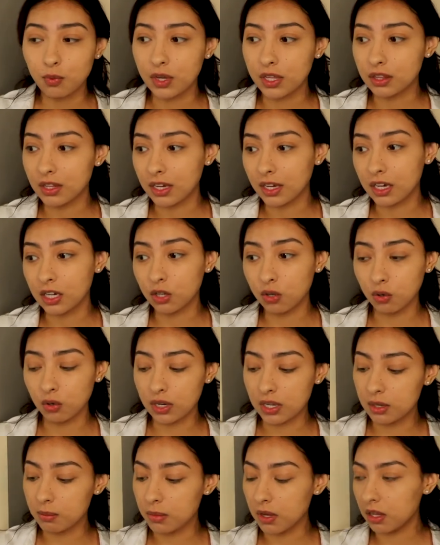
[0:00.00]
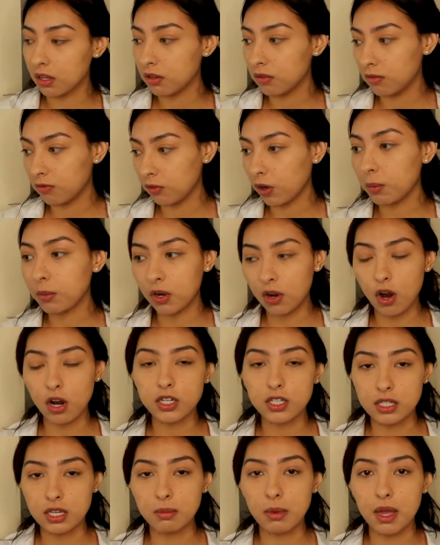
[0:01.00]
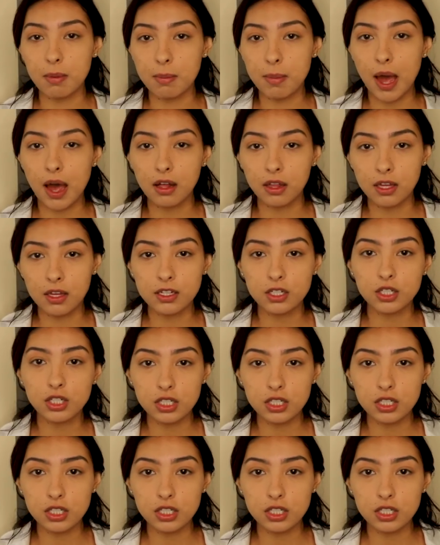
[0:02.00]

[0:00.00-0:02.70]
with like a cream from her RCMA palette.